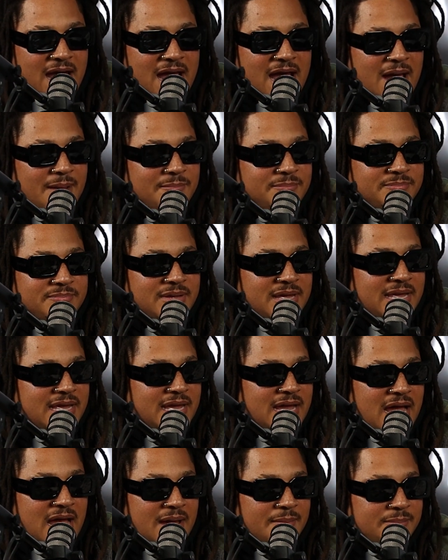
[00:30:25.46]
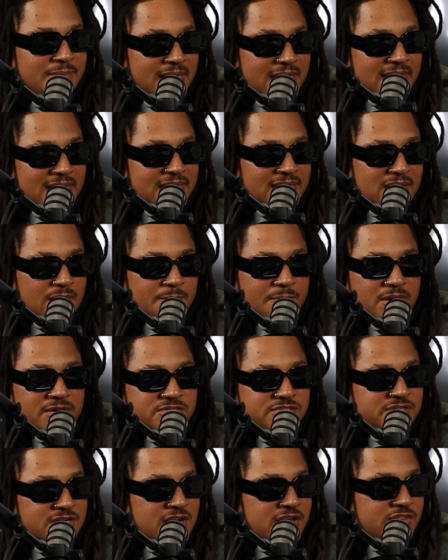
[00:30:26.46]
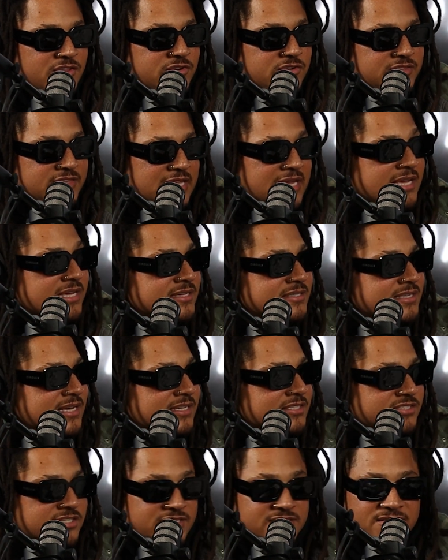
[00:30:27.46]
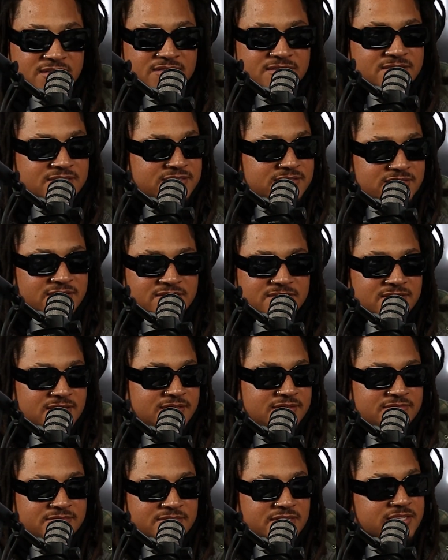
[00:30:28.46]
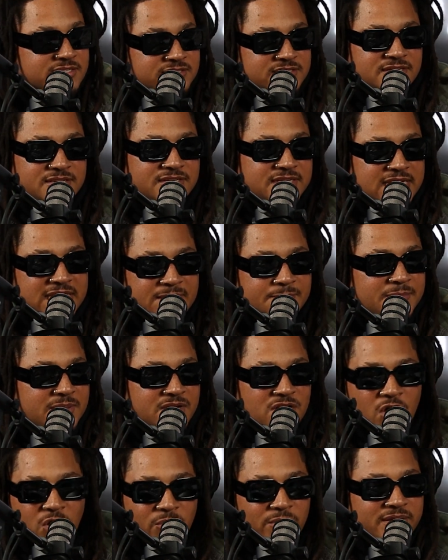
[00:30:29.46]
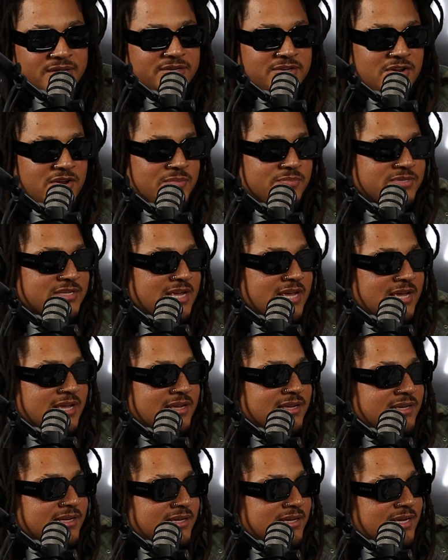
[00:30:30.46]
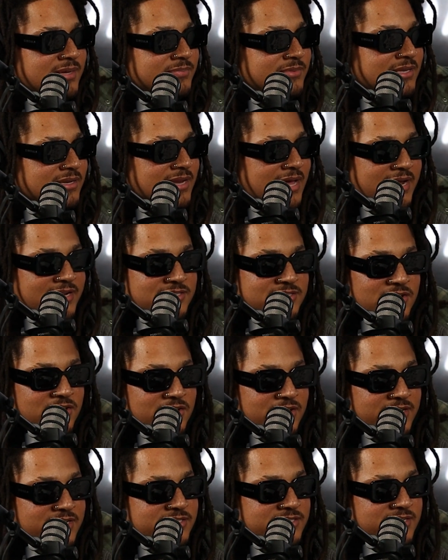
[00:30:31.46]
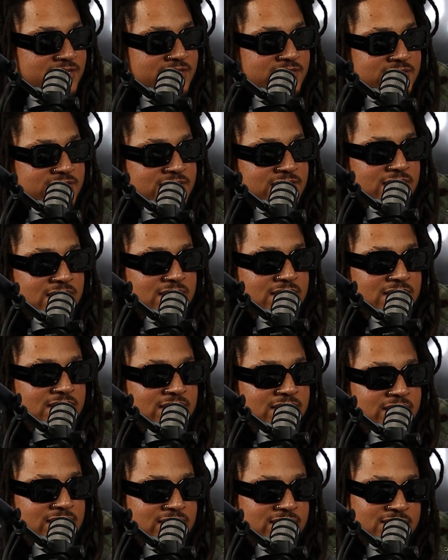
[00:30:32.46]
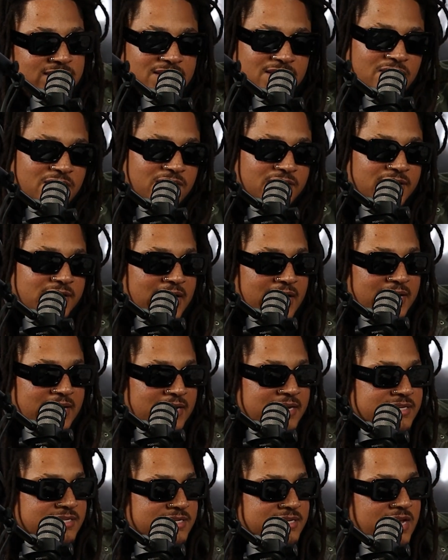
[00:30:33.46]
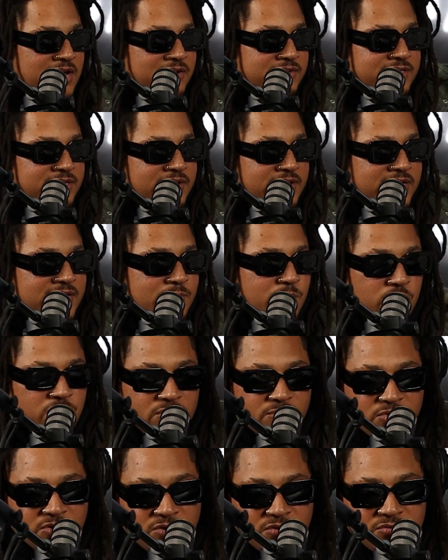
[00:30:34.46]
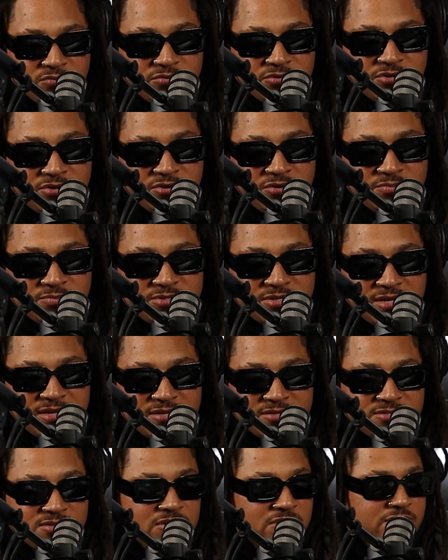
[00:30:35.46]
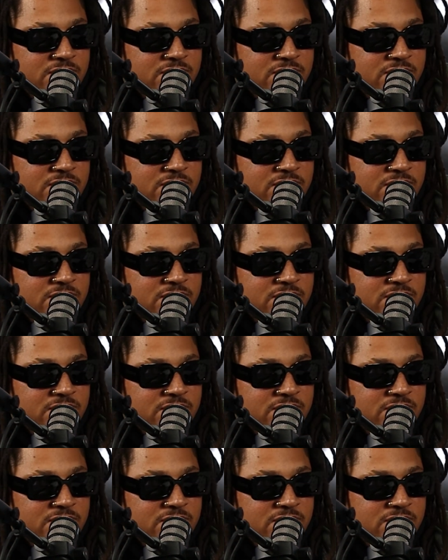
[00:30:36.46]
I'm in a bunch of other things, like just to keep it going. You know what I'm saying? Keep the lights on. It's you know, it ain't easy out there anymore, bro. You know what I'm saying? So